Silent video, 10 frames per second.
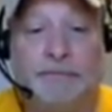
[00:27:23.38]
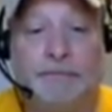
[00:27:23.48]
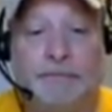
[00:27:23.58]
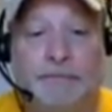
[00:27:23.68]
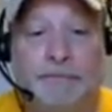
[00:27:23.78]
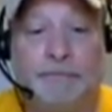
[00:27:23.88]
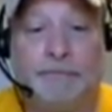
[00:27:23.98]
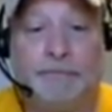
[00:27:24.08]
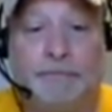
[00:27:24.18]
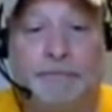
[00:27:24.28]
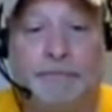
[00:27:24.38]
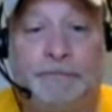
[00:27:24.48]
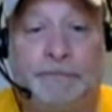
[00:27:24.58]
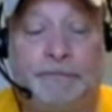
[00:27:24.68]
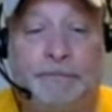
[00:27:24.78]

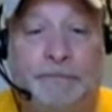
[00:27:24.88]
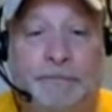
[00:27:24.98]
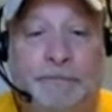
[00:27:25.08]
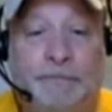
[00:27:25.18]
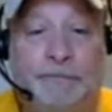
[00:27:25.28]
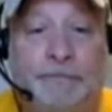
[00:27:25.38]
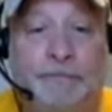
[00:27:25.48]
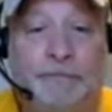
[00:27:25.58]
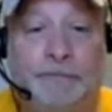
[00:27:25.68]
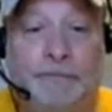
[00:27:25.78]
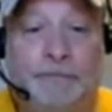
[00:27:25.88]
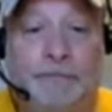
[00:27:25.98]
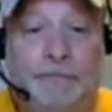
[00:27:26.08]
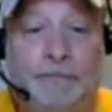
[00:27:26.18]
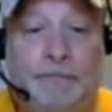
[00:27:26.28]

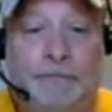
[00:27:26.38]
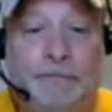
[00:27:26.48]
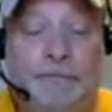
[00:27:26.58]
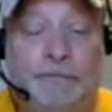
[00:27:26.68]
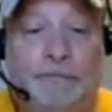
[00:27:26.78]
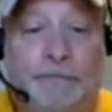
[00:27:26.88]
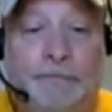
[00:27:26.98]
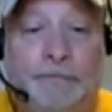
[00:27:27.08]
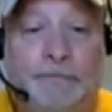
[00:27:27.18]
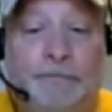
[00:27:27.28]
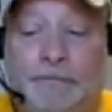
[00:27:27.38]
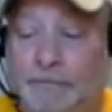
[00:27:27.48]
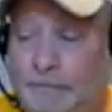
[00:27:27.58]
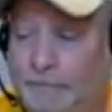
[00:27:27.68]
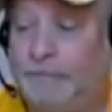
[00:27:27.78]
(silent)